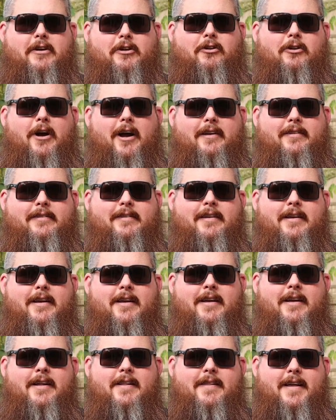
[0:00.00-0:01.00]
across
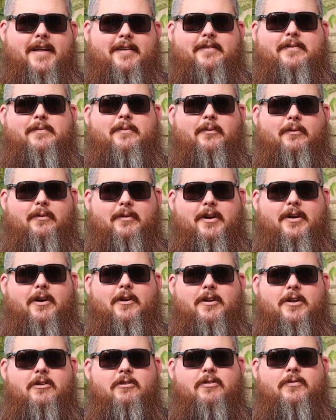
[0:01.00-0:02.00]
that's, you
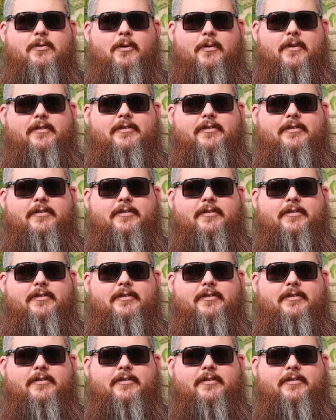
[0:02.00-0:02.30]
know, useful.